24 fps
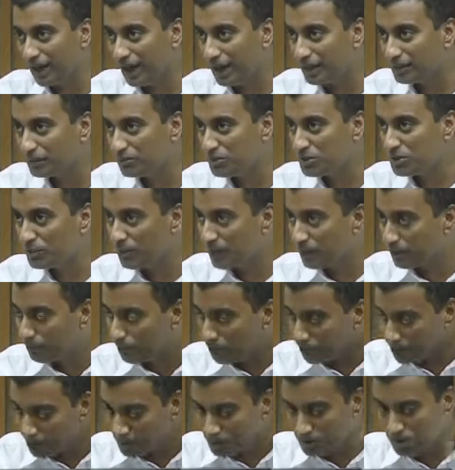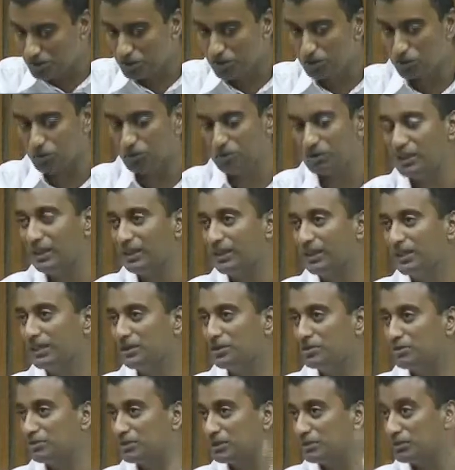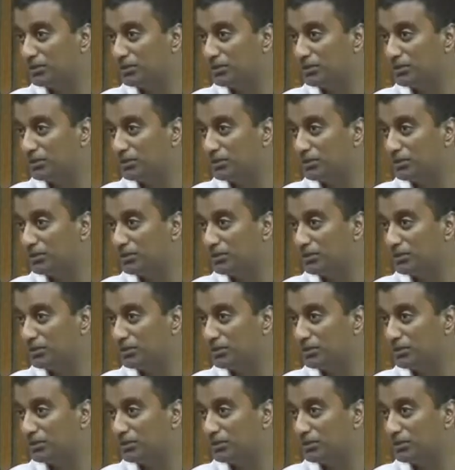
arguments made about institutional arrangements,